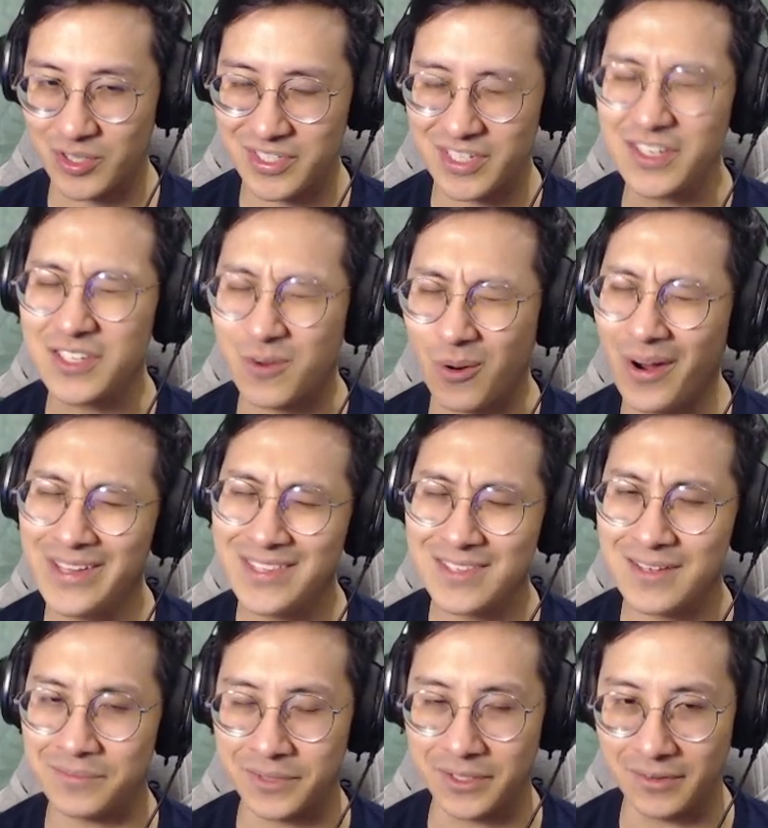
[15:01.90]
green tea is quite
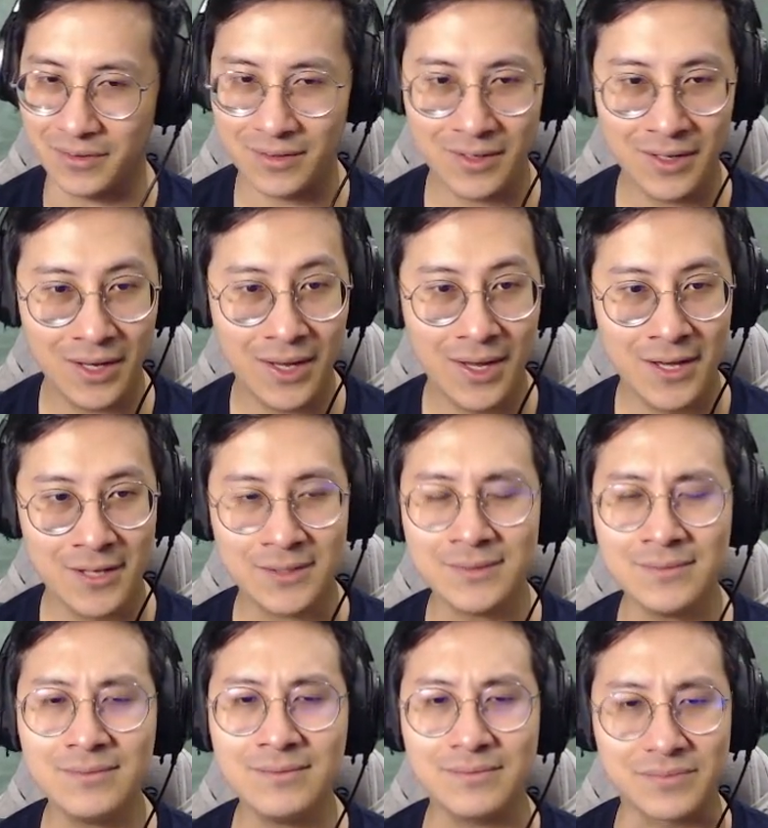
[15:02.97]
something.
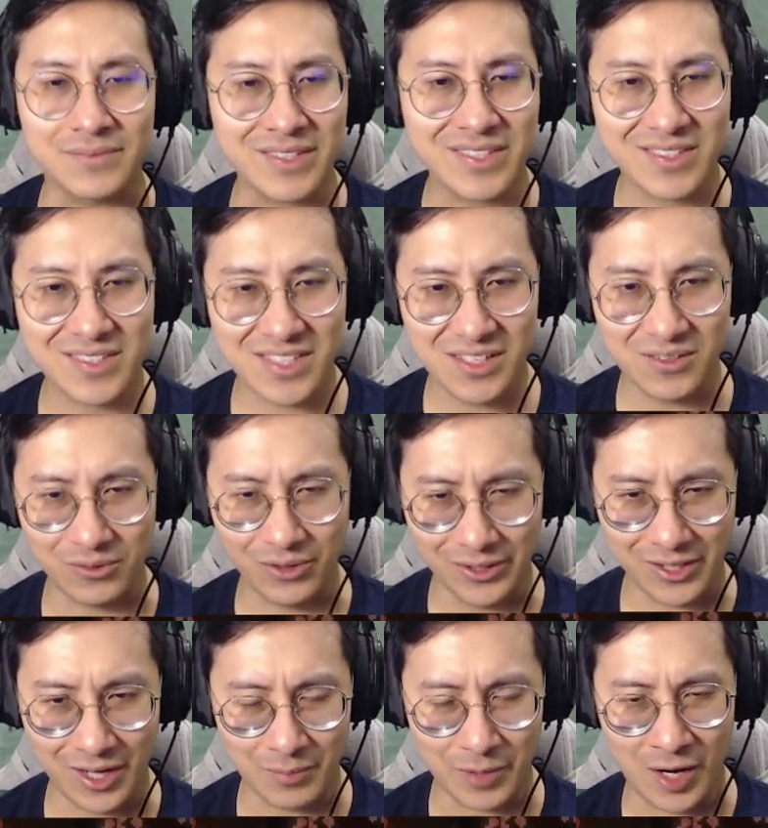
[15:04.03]
Hmm, this tea really
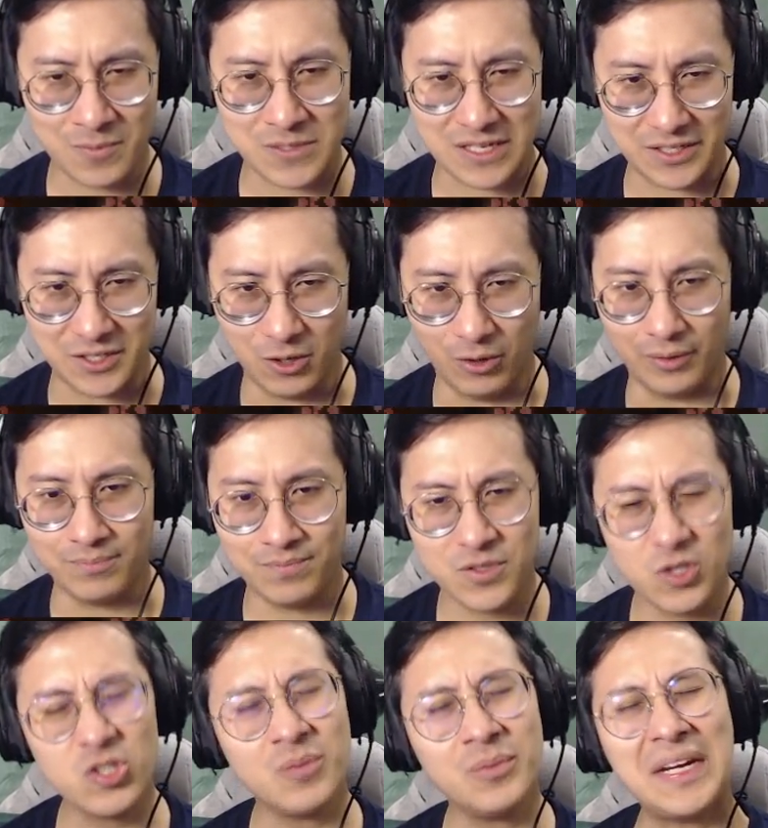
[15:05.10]
got my appetite going. Is
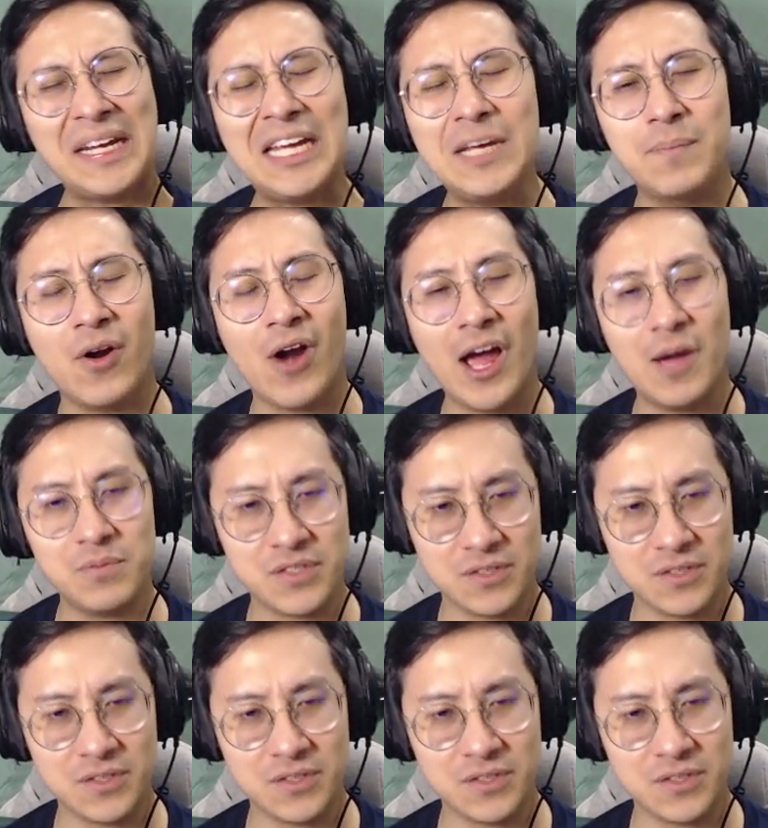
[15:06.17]
there something to eat, perhaps?